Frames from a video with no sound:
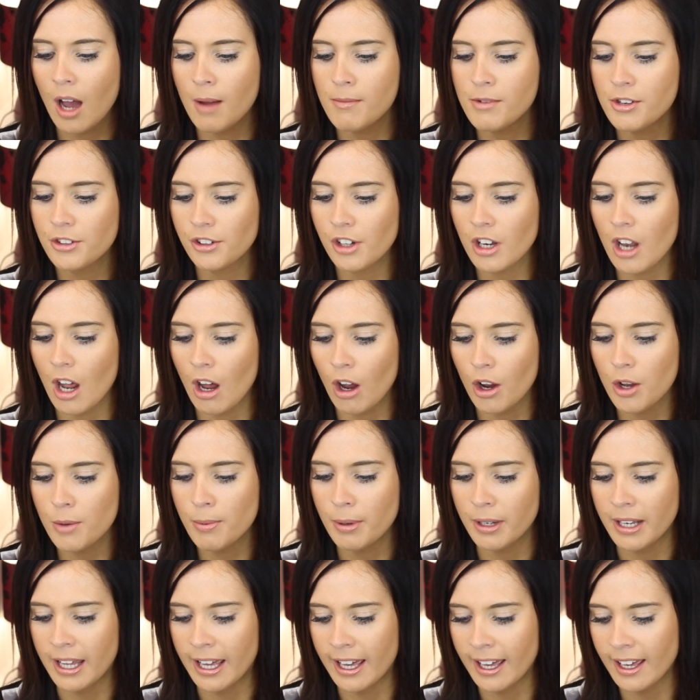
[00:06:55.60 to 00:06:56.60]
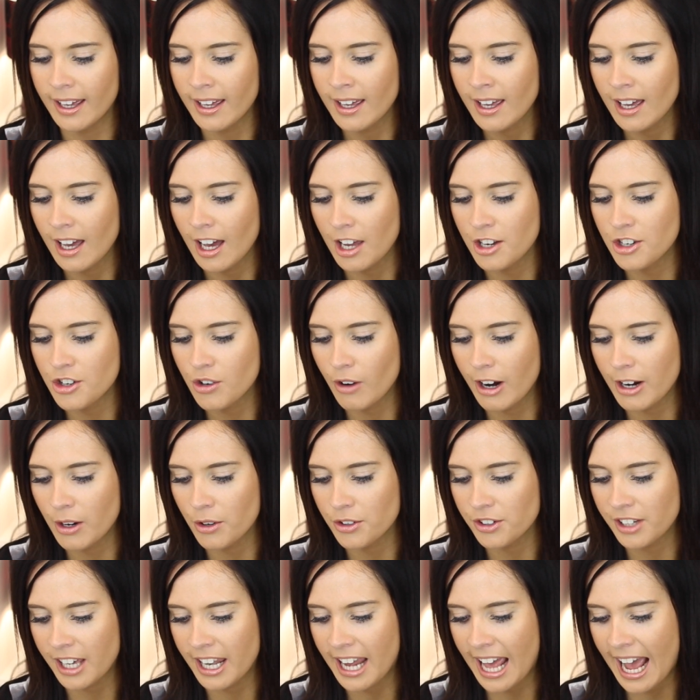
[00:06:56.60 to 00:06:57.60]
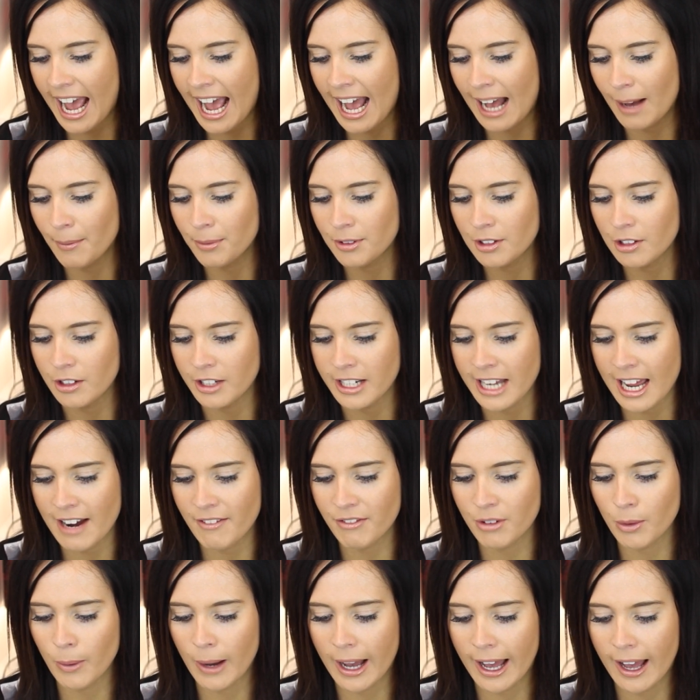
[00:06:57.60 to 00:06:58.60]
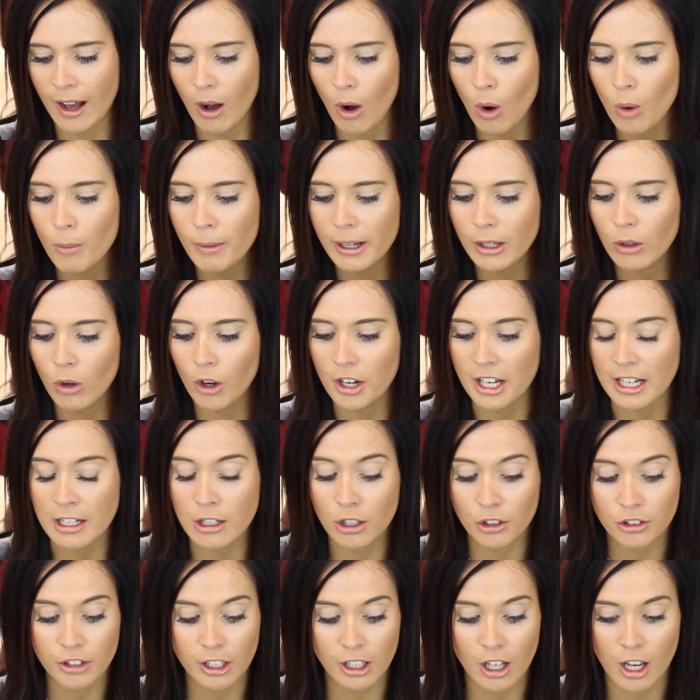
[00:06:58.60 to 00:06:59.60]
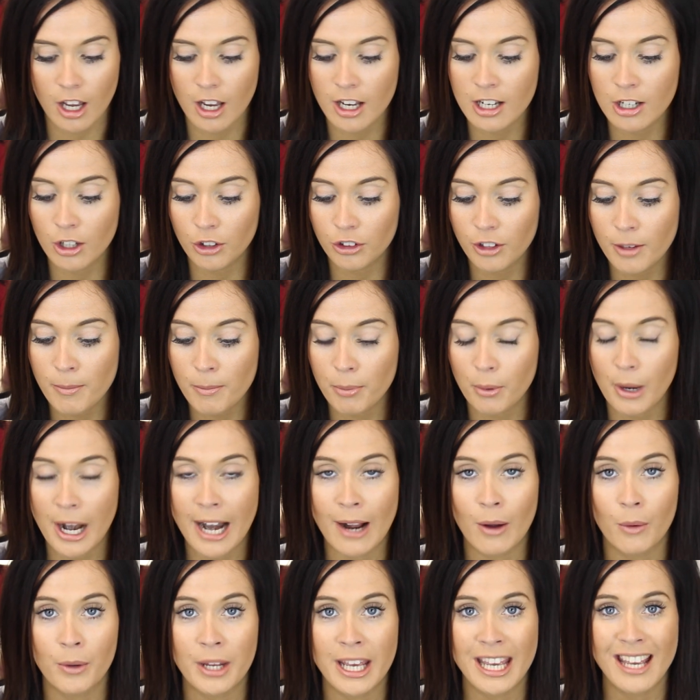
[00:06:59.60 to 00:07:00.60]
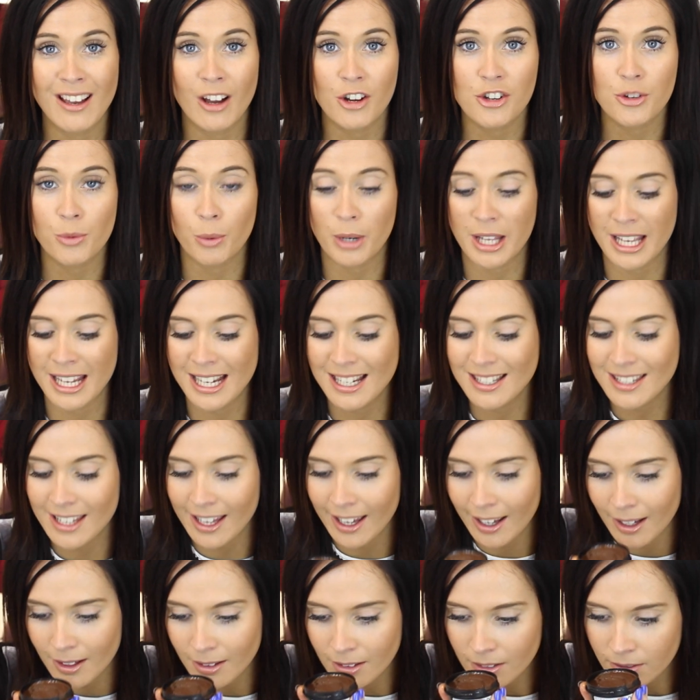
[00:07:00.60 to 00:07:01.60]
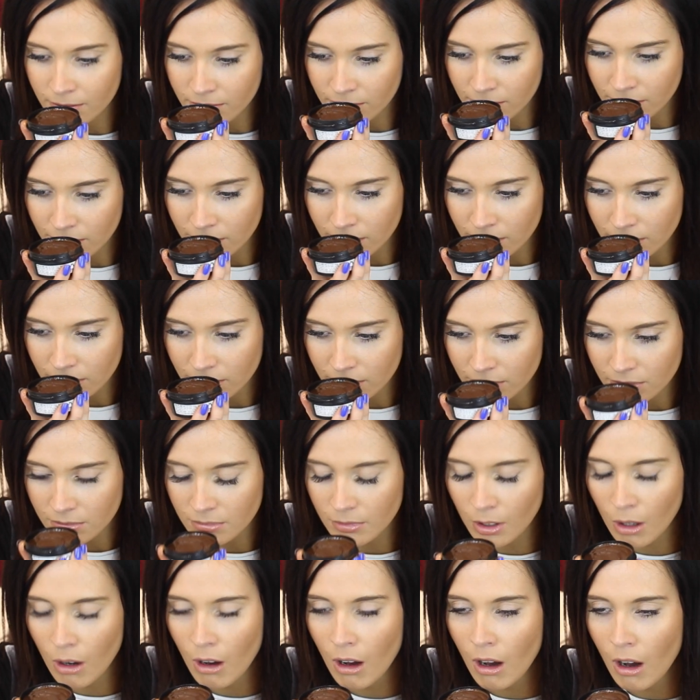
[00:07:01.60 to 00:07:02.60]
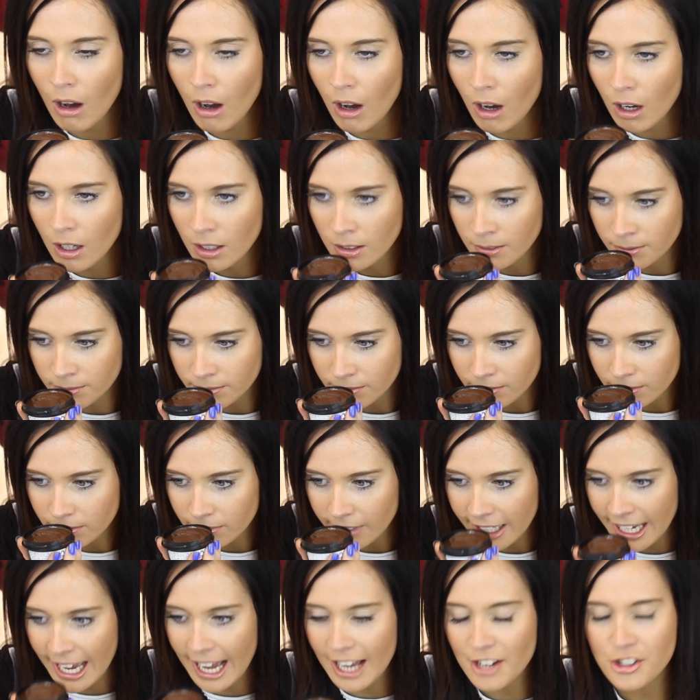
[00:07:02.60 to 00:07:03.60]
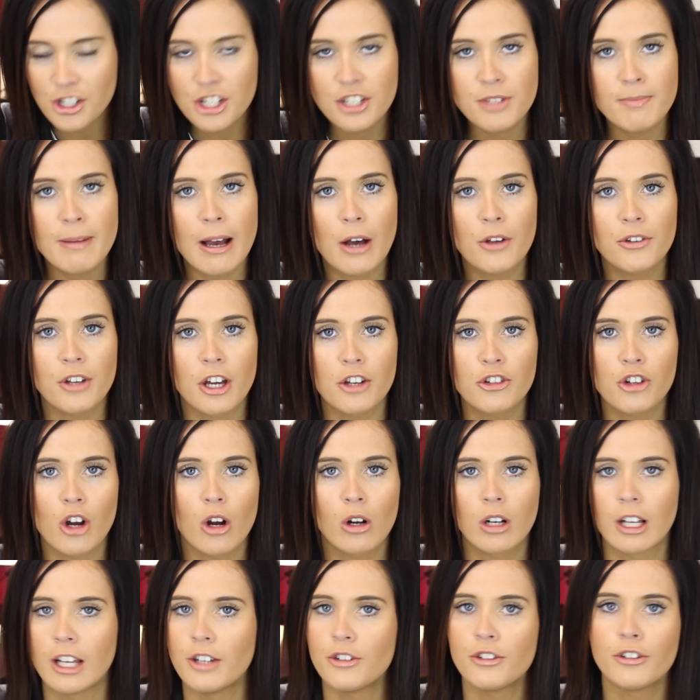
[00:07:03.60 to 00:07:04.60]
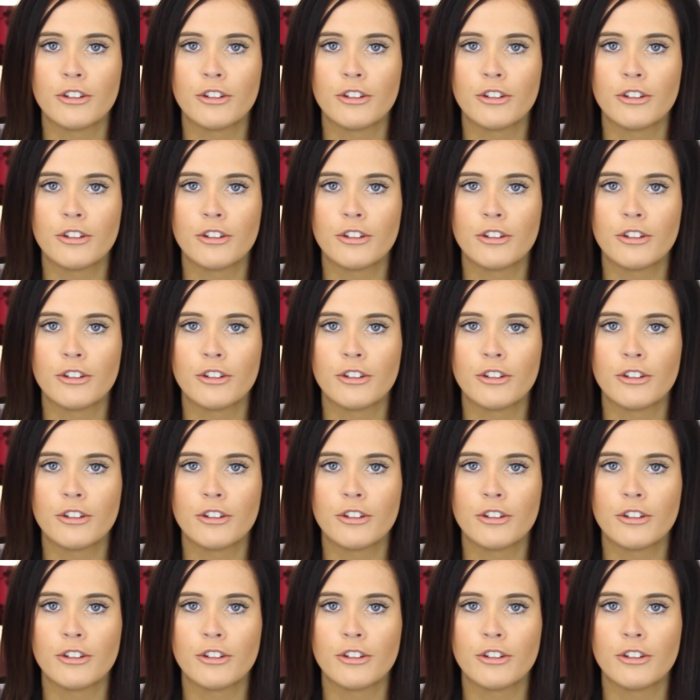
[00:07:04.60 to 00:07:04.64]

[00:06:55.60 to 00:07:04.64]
I'm just gonna open it and try not to get it absolutely everywhere. Oh my god, it looks like brownie. I just wanna eat it. Oh, it actually smells like chocolate.